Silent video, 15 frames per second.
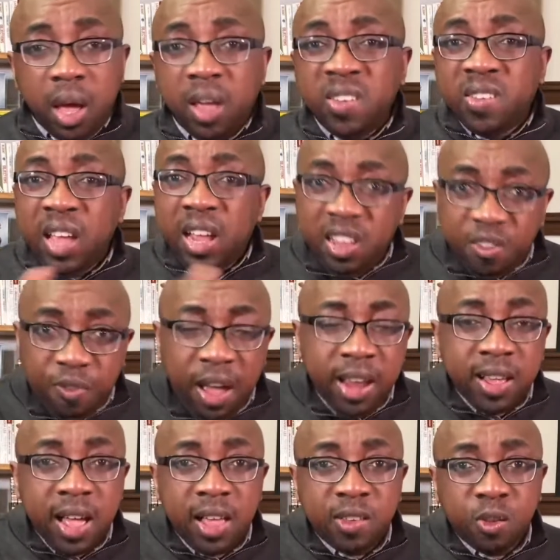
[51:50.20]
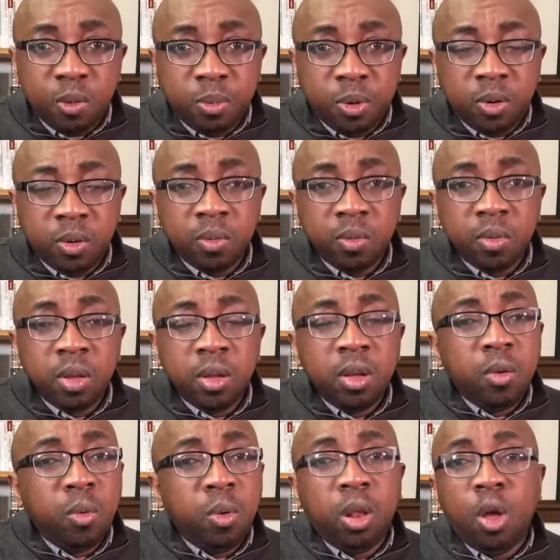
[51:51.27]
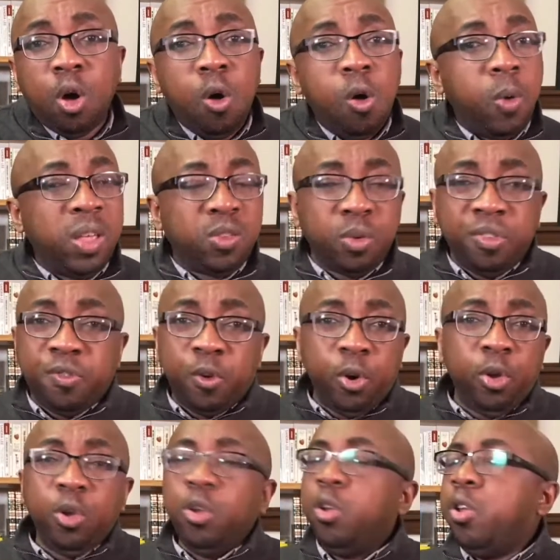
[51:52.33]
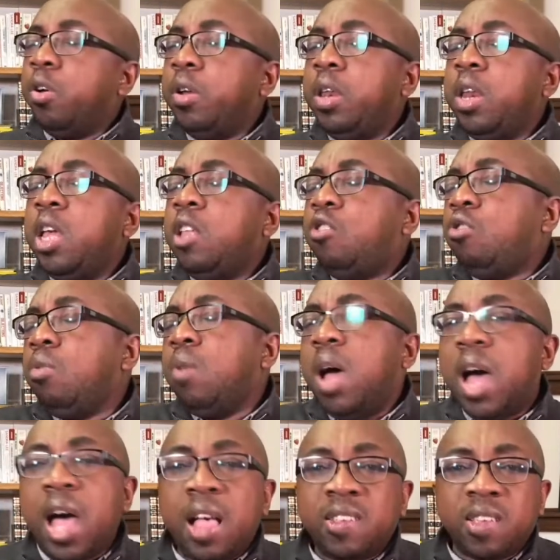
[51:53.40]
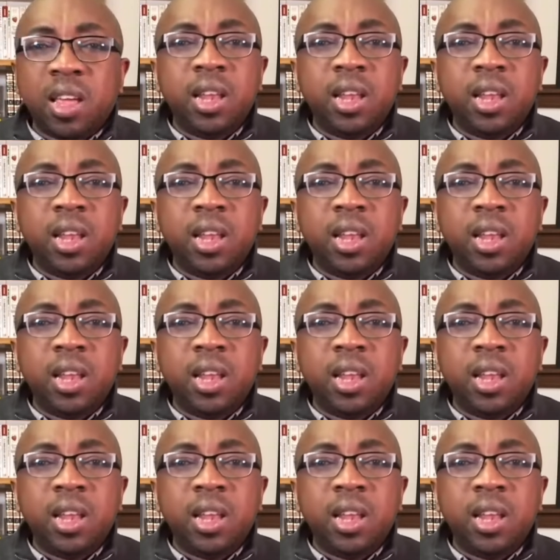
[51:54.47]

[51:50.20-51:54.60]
A satisfied customer will always refer you. You don't need to ask.